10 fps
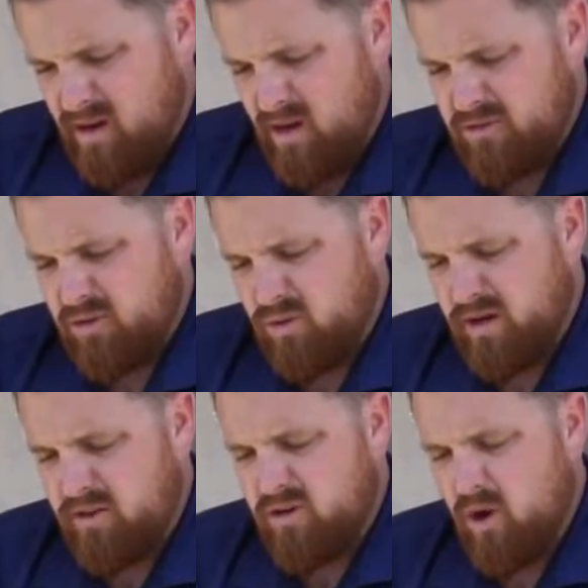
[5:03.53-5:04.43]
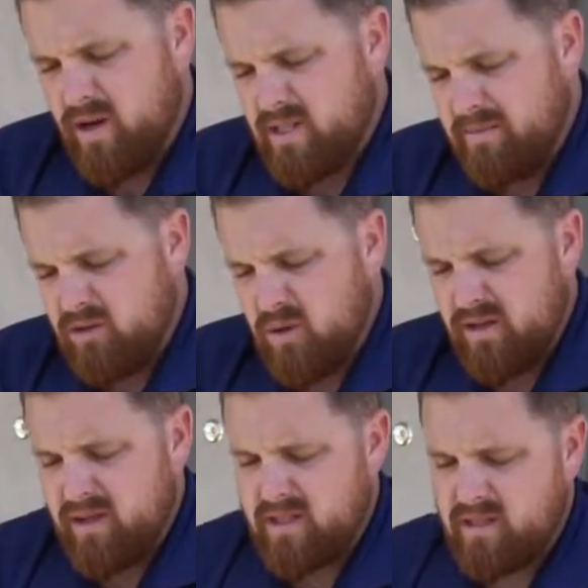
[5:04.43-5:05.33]
Also, another note as I'm
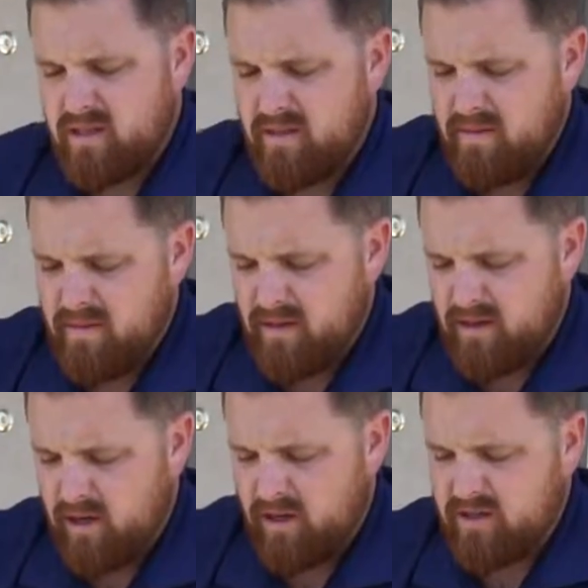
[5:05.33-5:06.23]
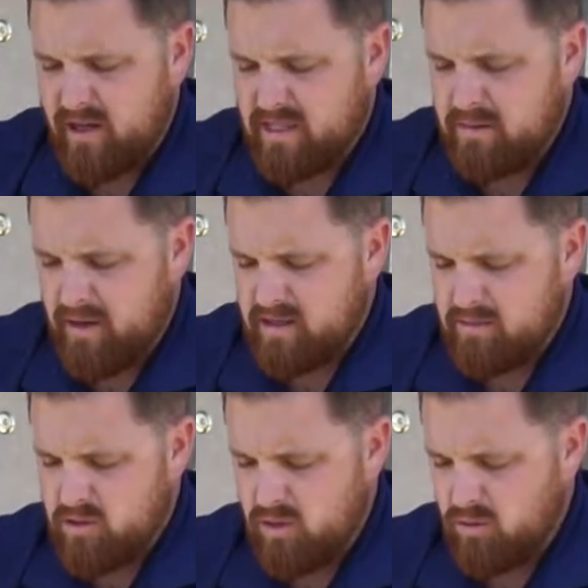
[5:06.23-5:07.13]
doing this, and I talk to you guys about some
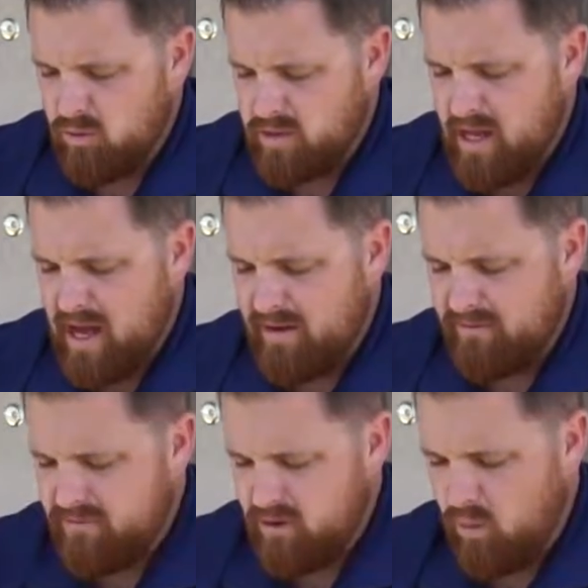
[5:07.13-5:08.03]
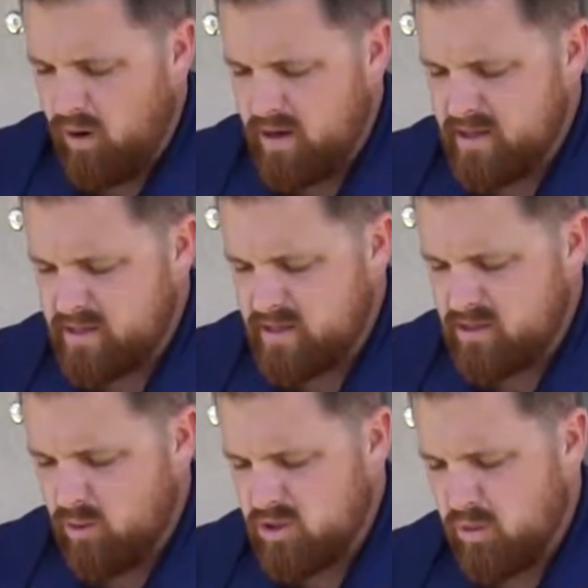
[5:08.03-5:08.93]
general rules I have. You know, one is
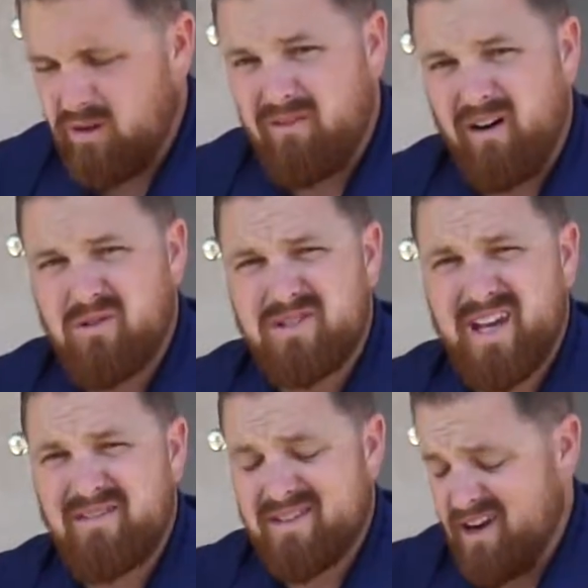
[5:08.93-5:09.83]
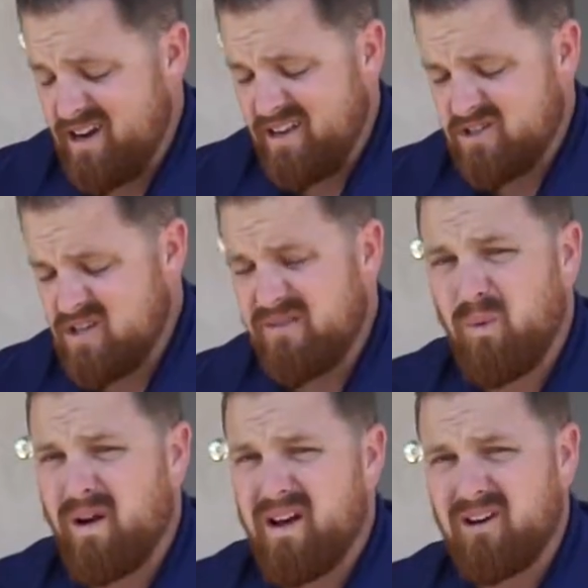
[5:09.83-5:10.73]
you always want to follow the safety guidelines. You never
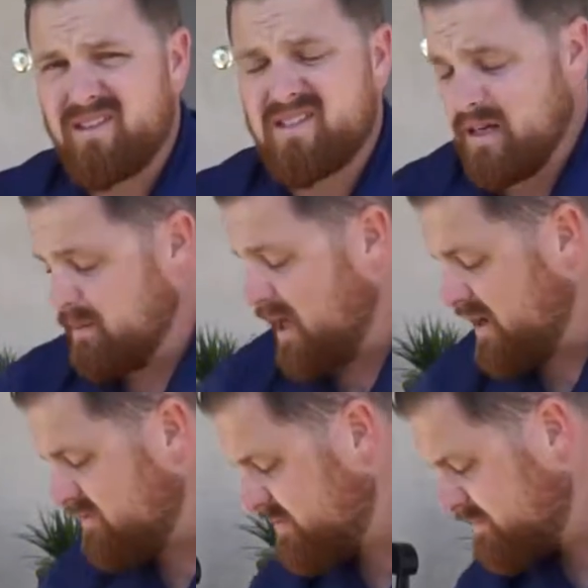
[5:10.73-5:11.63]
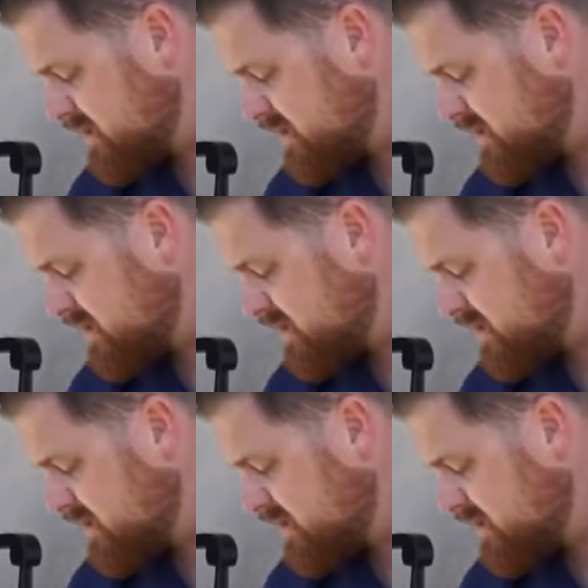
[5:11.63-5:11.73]
want to hook this up live.